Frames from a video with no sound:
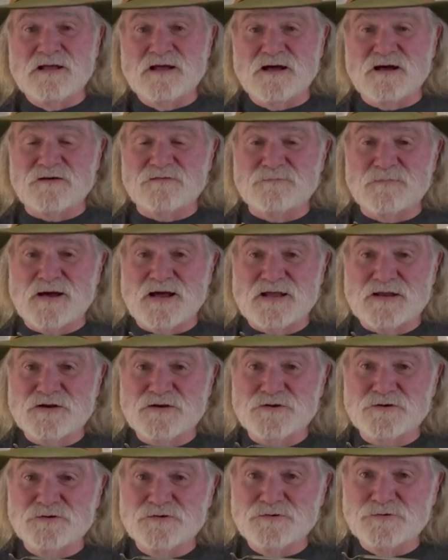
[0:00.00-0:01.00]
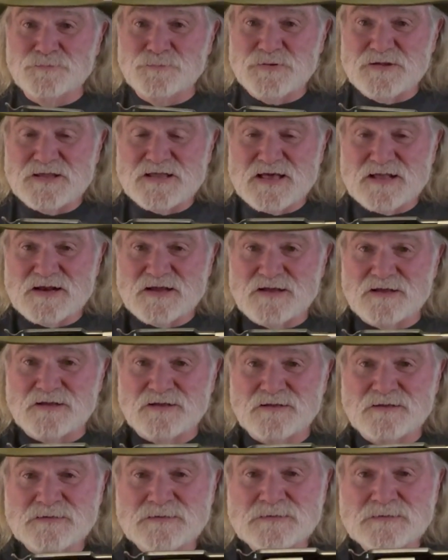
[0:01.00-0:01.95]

of my new Pieta